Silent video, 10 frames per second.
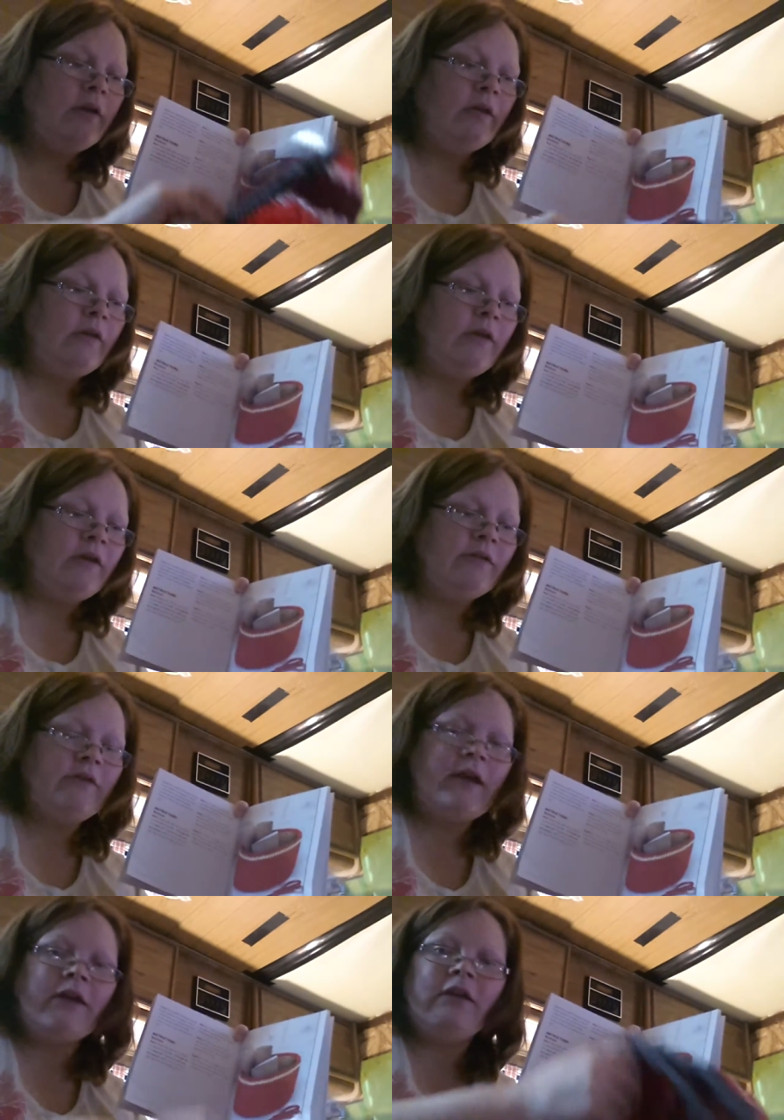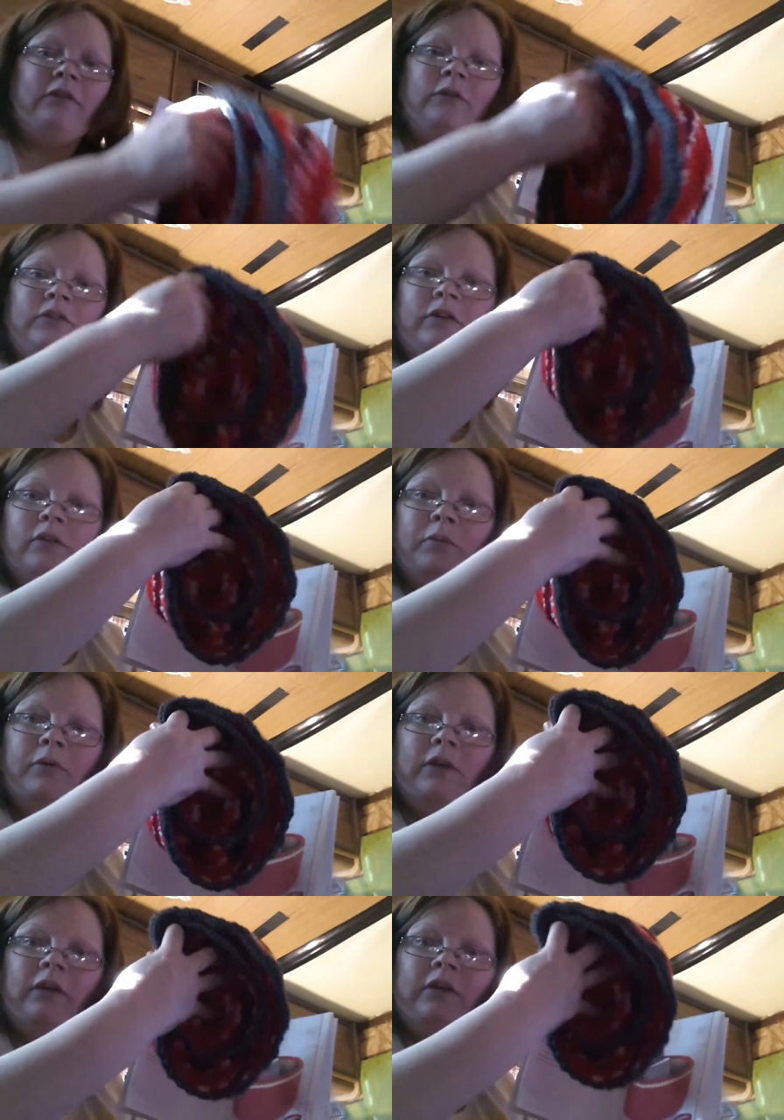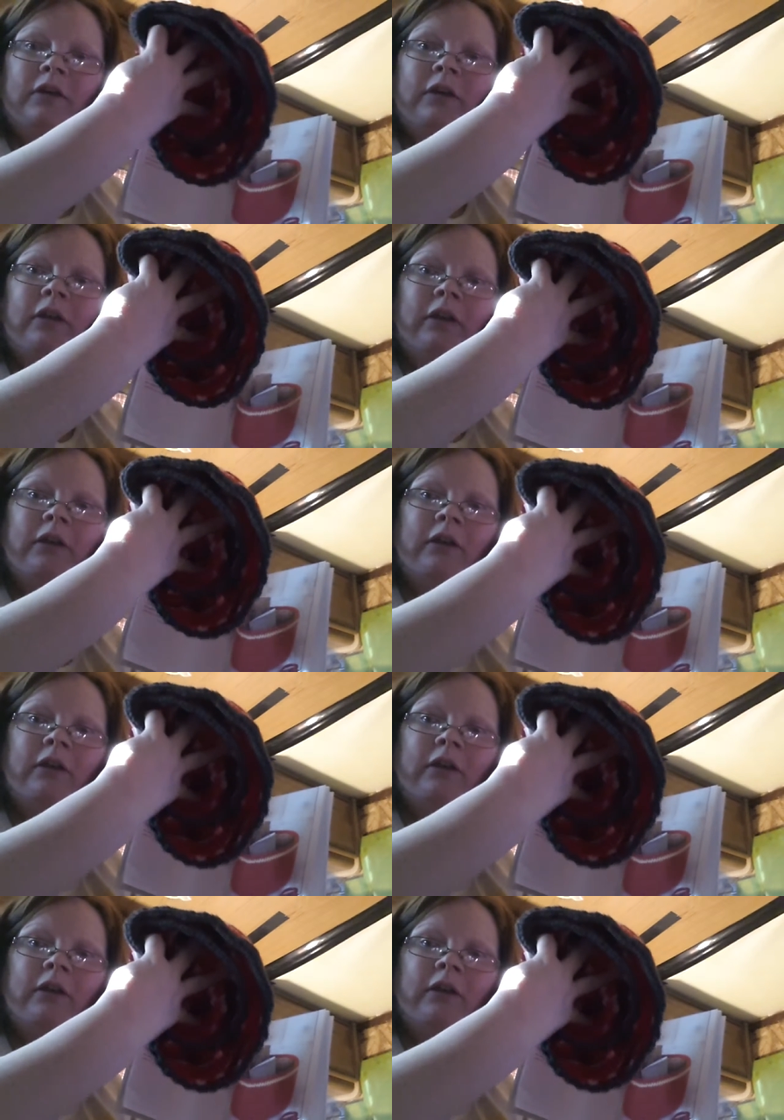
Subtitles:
and they stack into each other pretty good.